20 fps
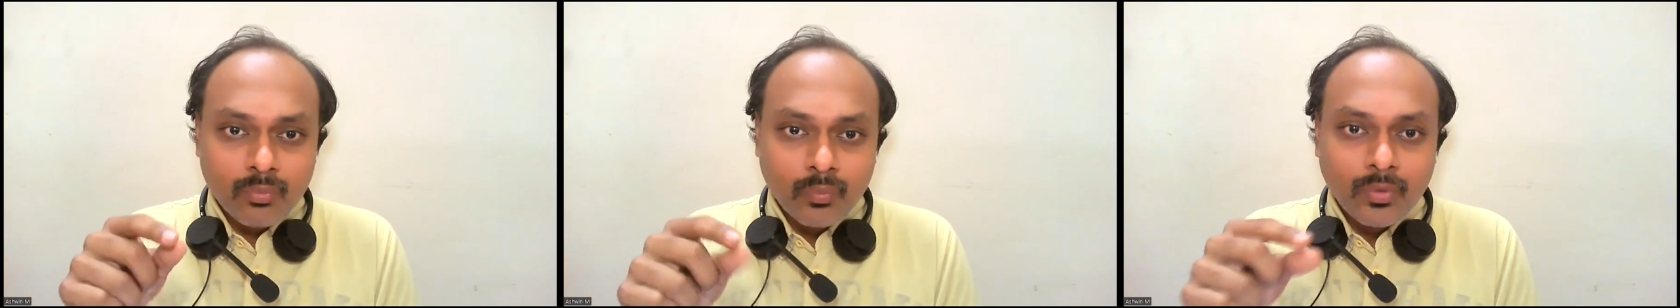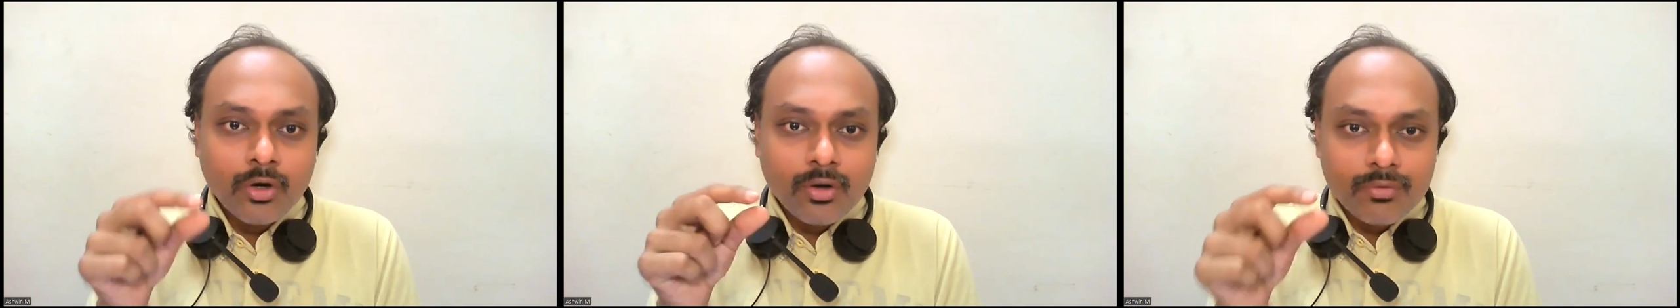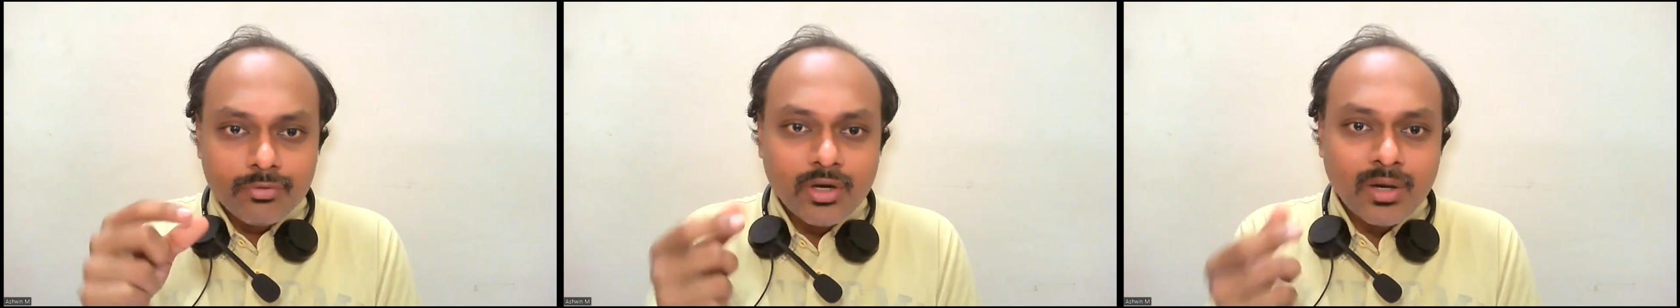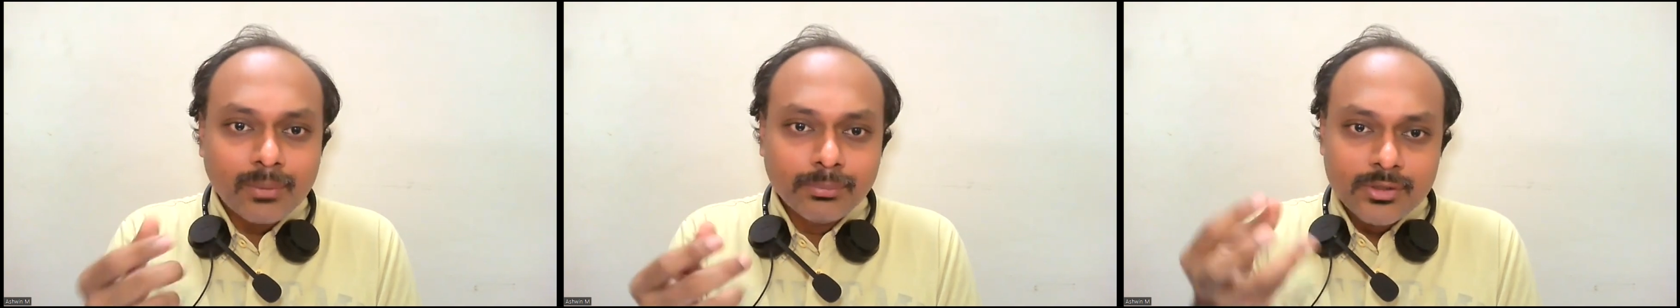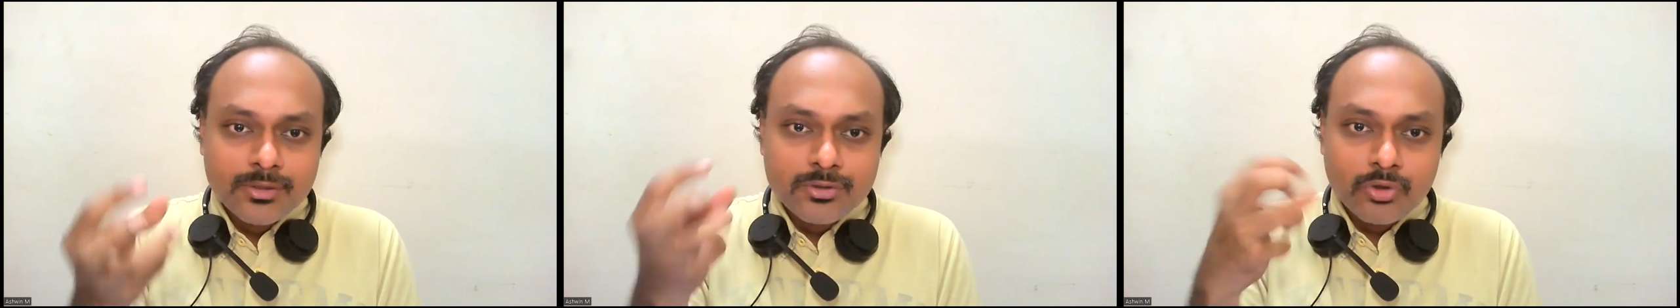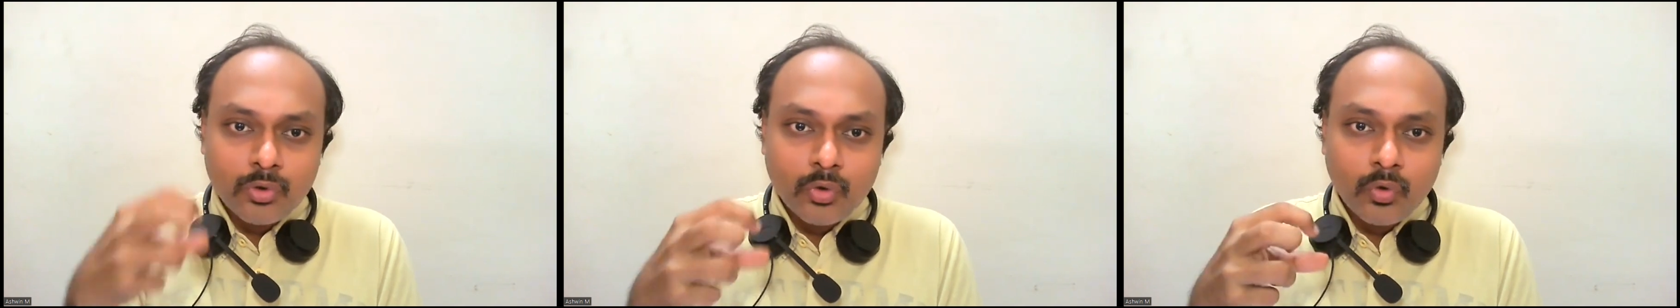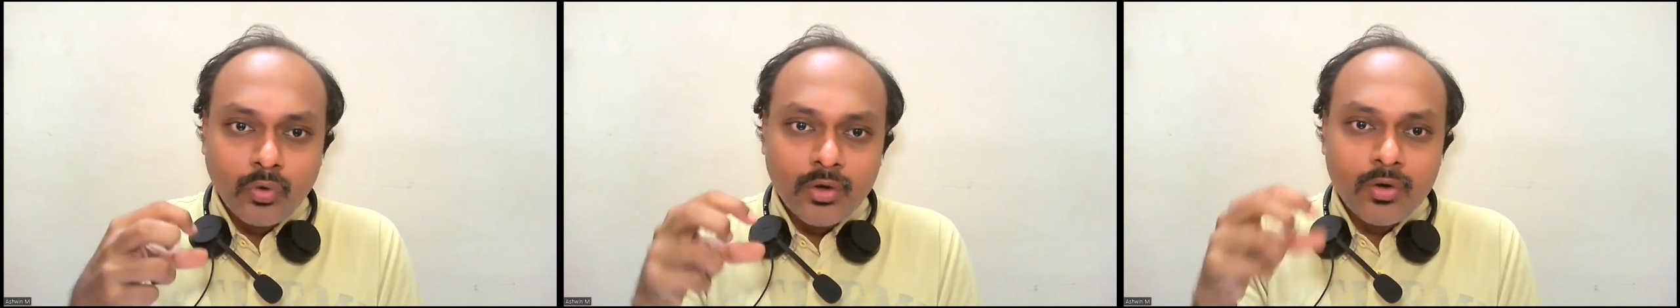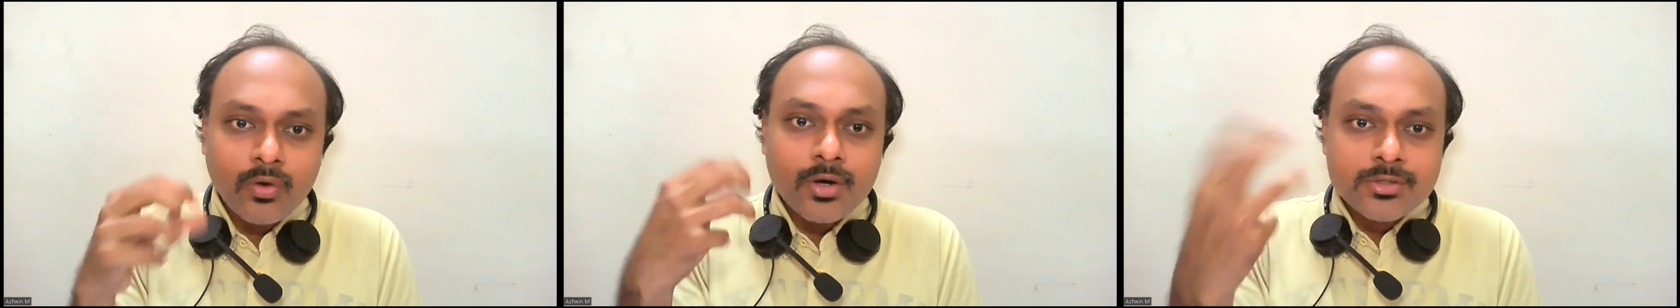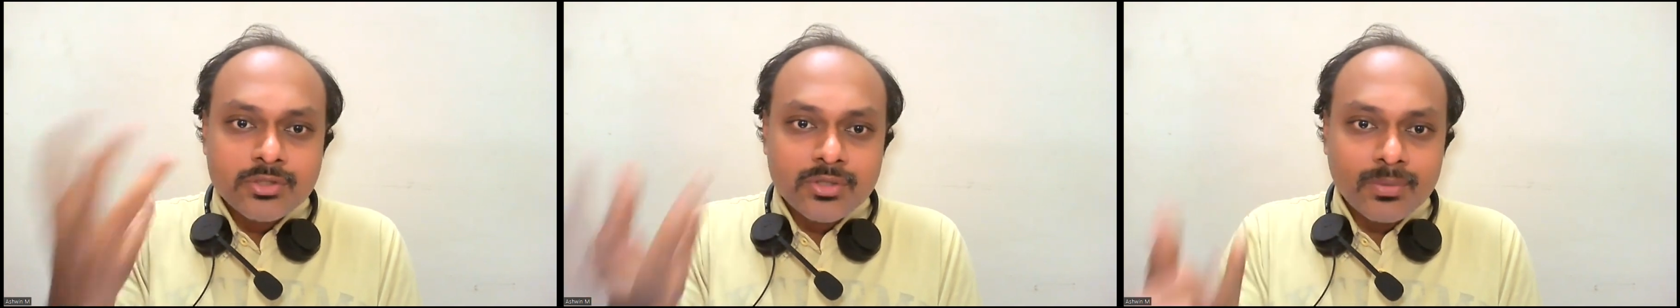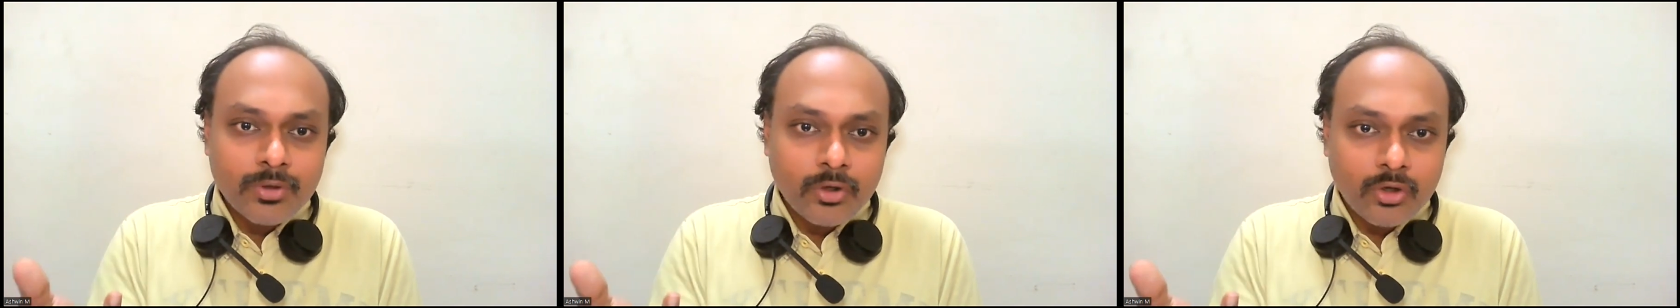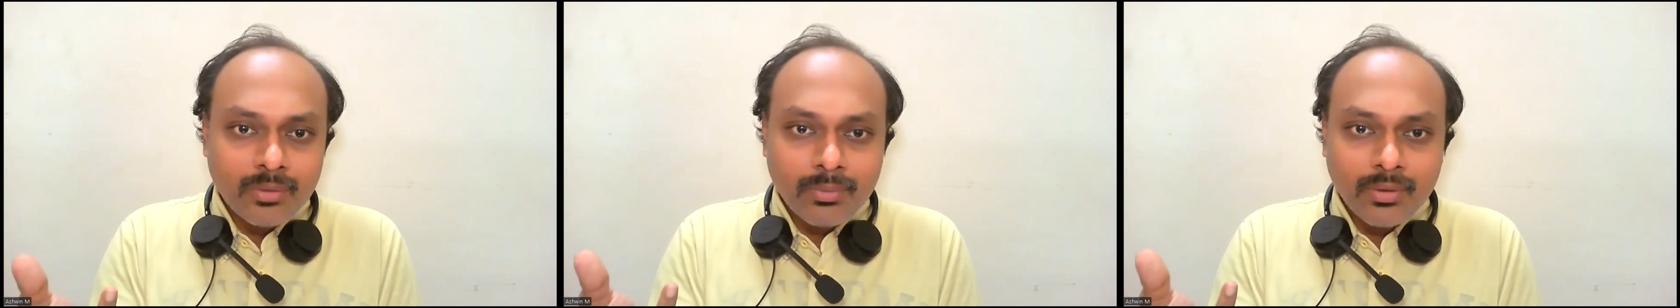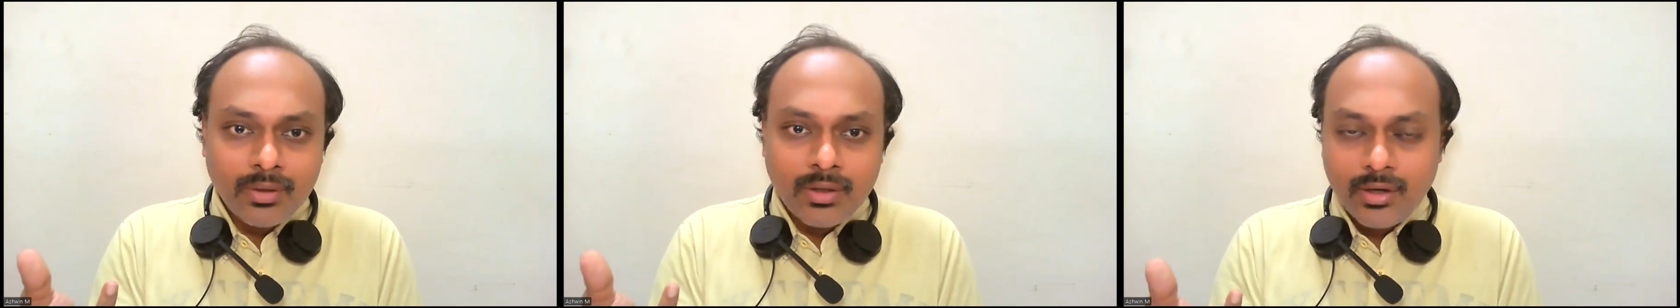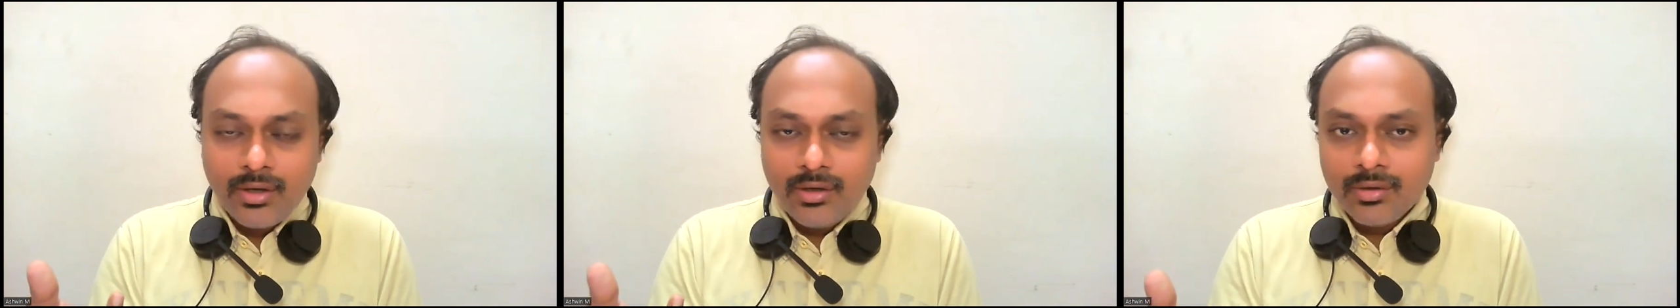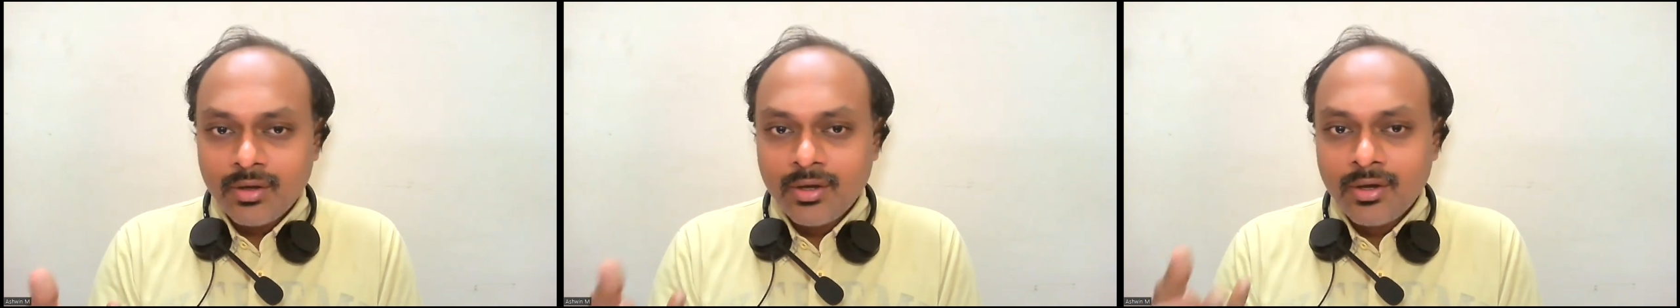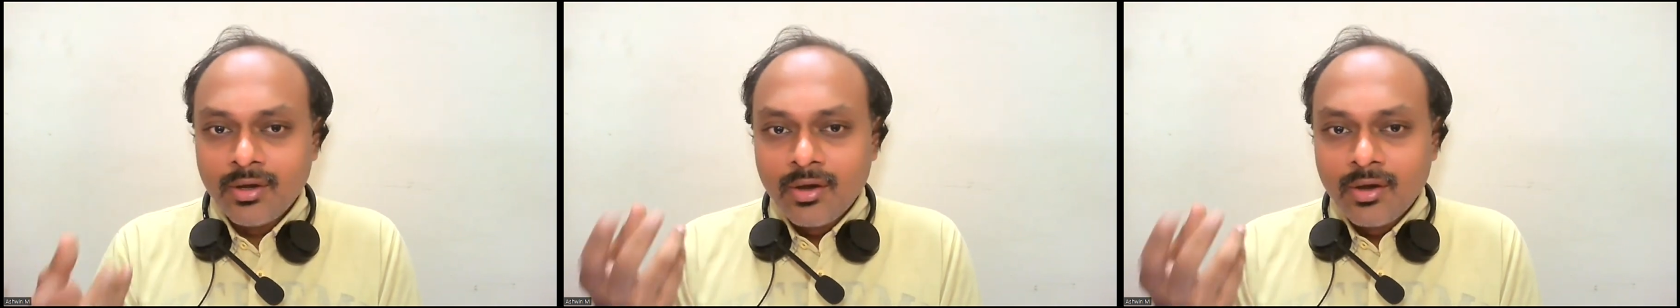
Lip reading: one of the options you took it, you assumed it to be correct,